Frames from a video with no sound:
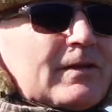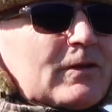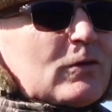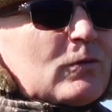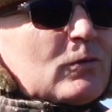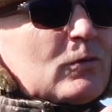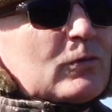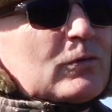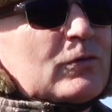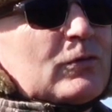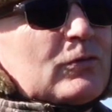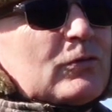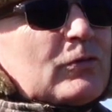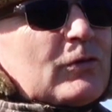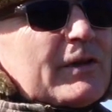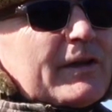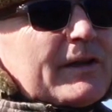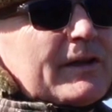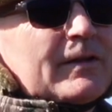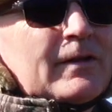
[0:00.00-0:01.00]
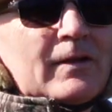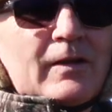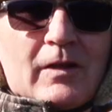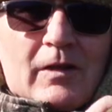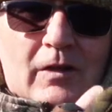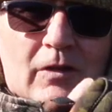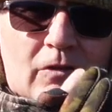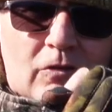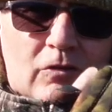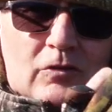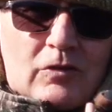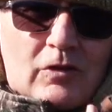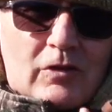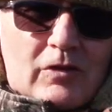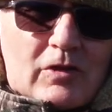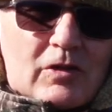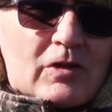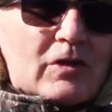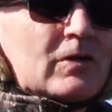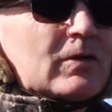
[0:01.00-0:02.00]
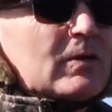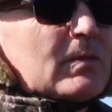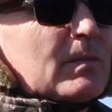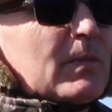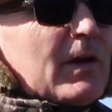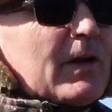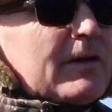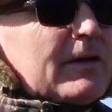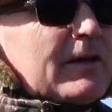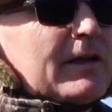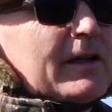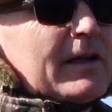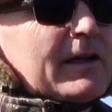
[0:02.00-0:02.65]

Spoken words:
gorse tree, just poking